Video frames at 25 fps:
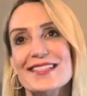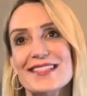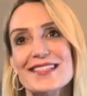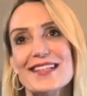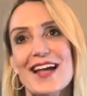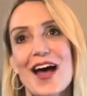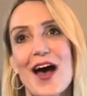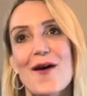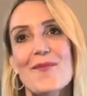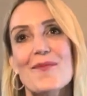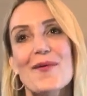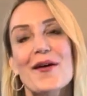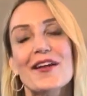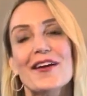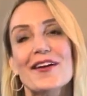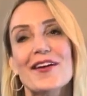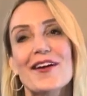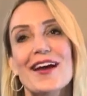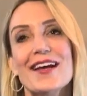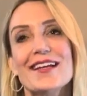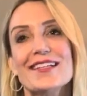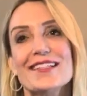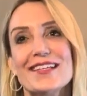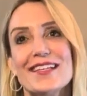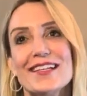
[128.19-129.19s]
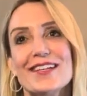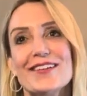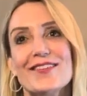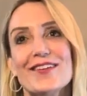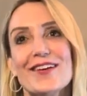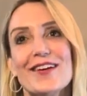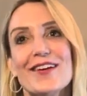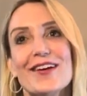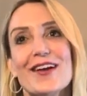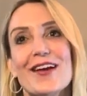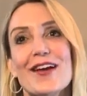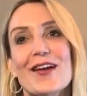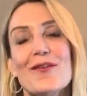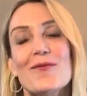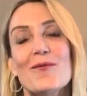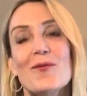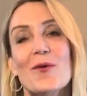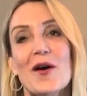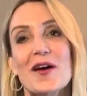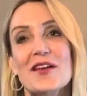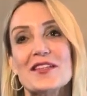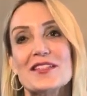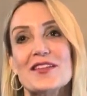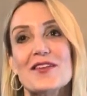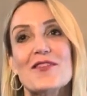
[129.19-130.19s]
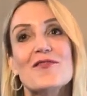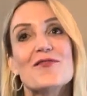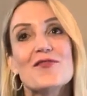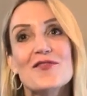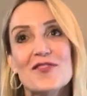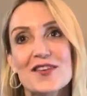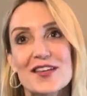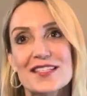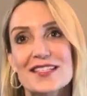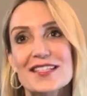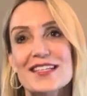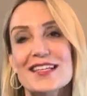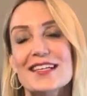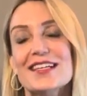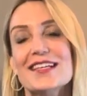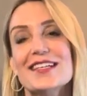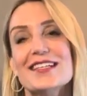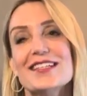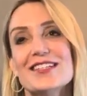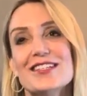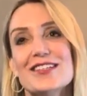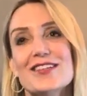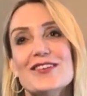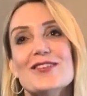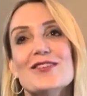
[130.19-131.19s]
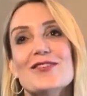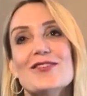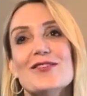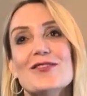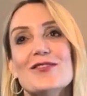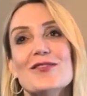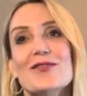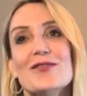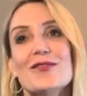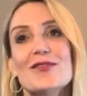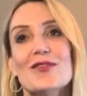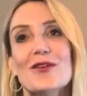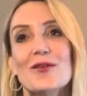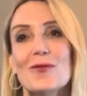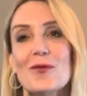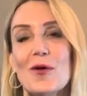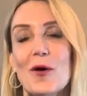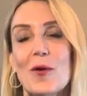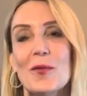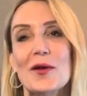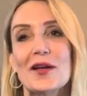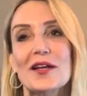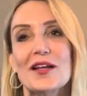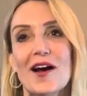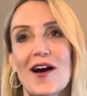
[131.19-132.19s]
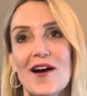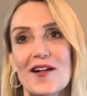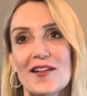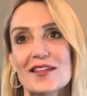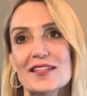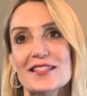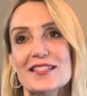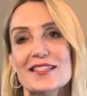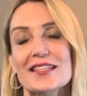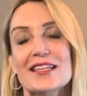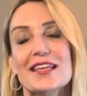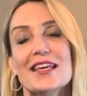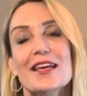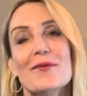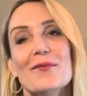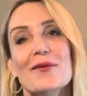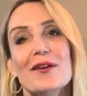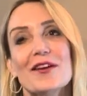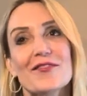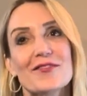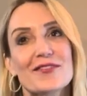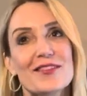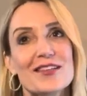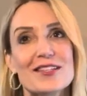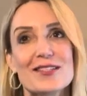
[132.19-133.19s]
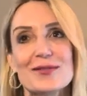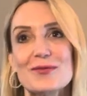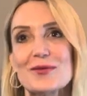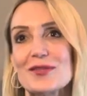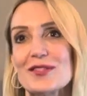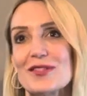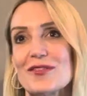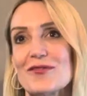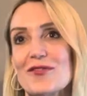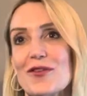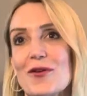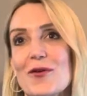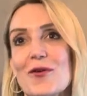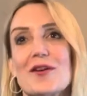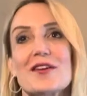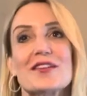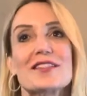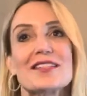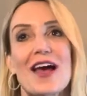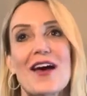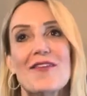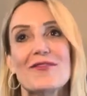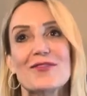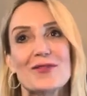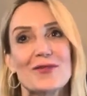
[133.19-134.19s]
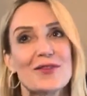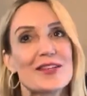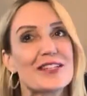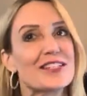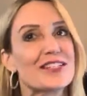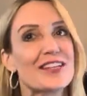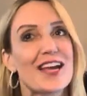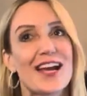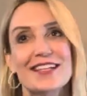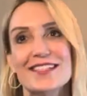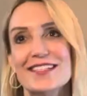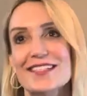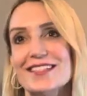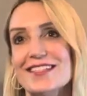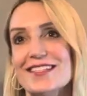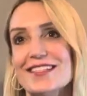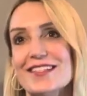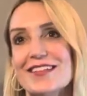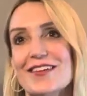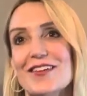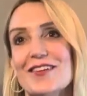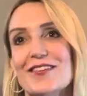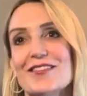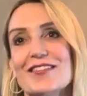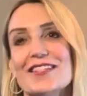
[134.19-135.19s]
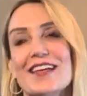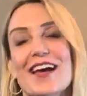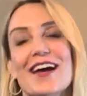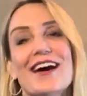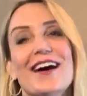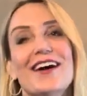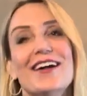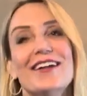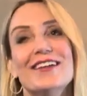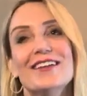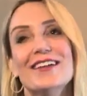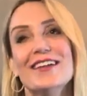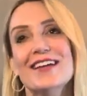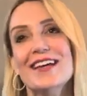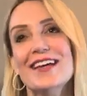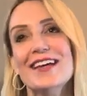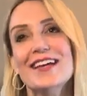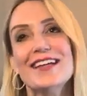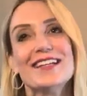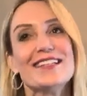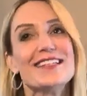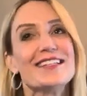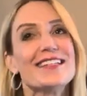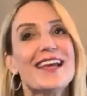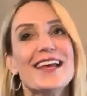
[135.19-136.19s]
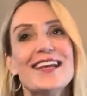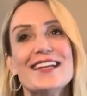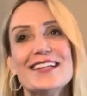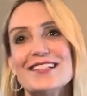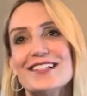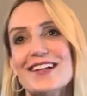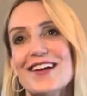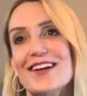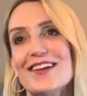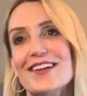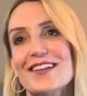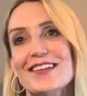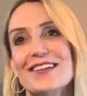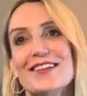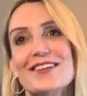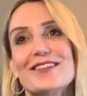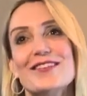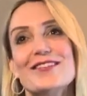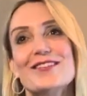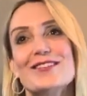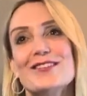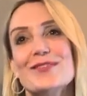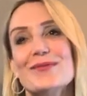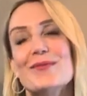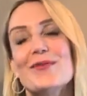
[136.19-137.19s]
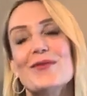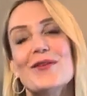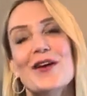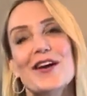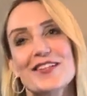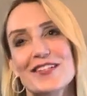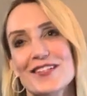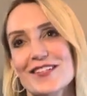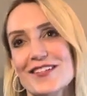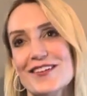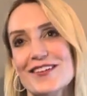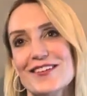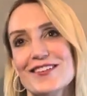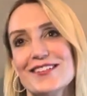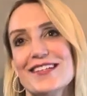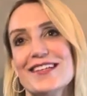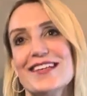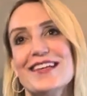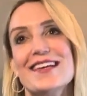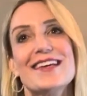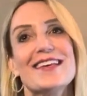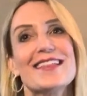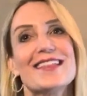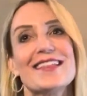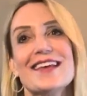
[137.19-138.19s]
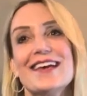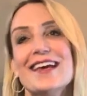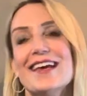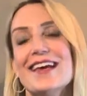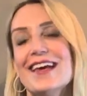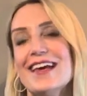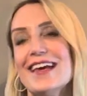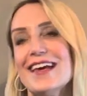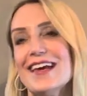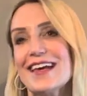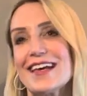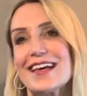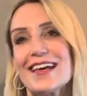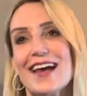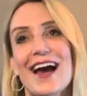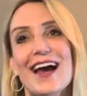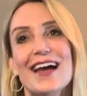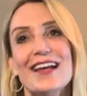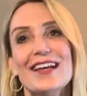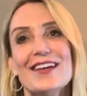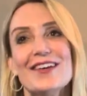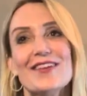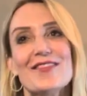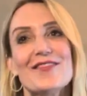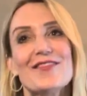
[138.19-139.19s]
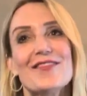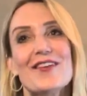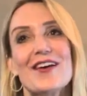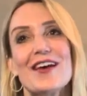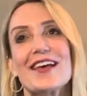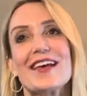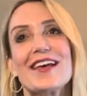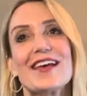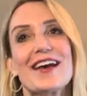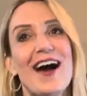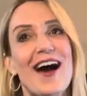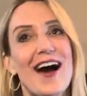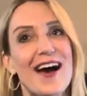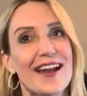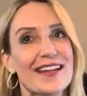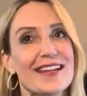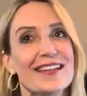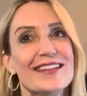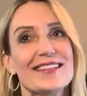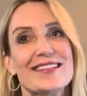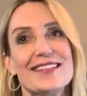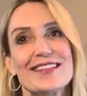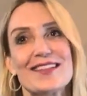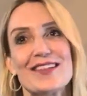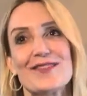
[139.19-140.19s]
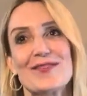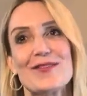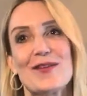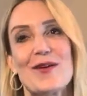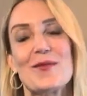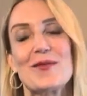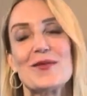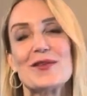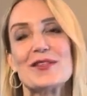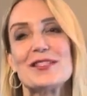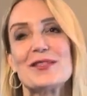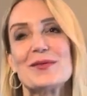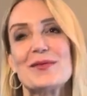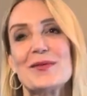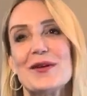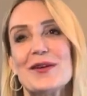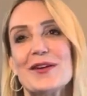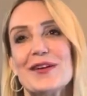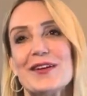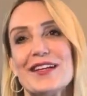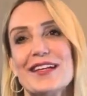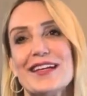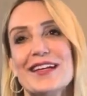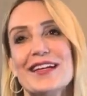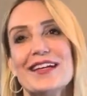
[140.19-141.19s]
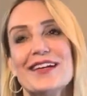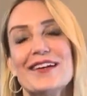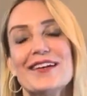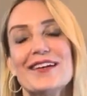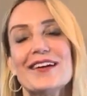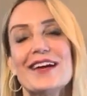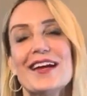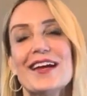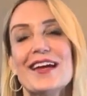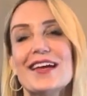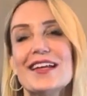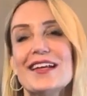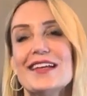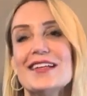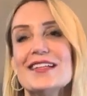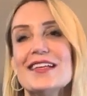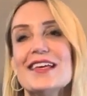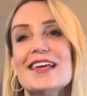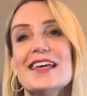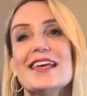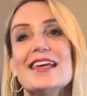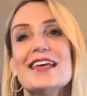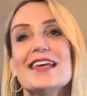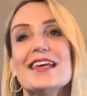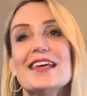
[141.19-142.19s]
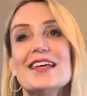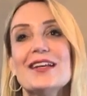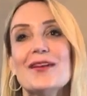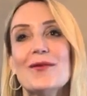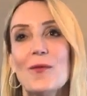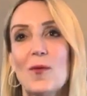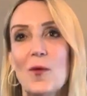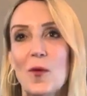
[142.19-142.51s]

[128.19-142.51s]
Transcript: stop on our itinerary was a visit to the Roman Colosseum. And this was, of course, after we checked into the hotel, changed our clothes, brushed our teeth, kind of got into the Roman spirit here, and it